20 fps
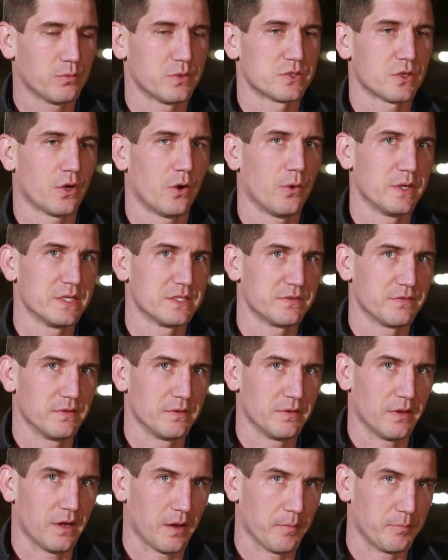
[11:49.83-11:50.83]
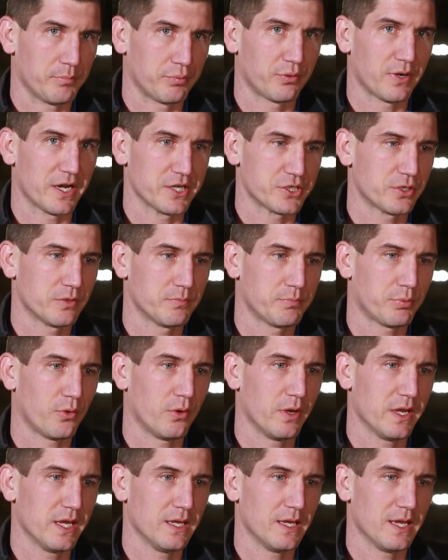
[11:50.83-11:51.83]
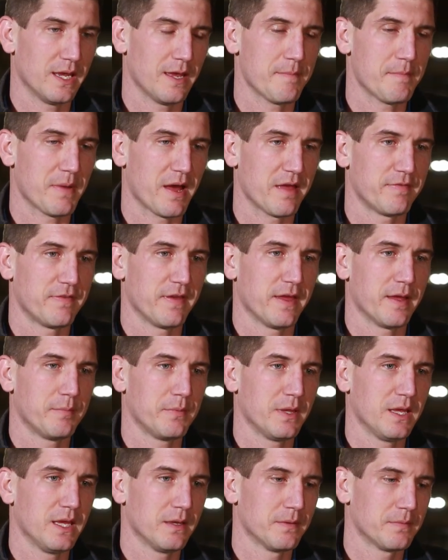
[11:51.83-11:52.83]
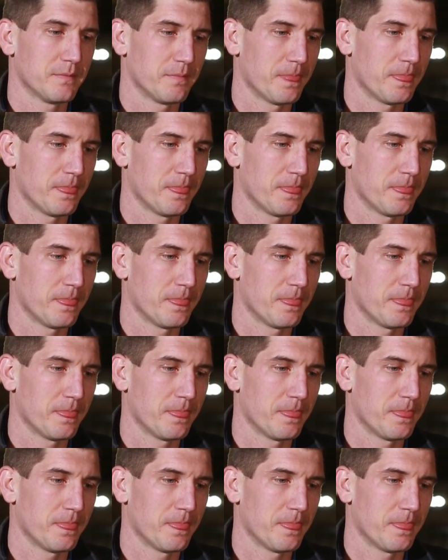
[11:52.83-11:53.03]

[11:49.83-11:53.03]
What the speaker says: was always a pressure point in my family.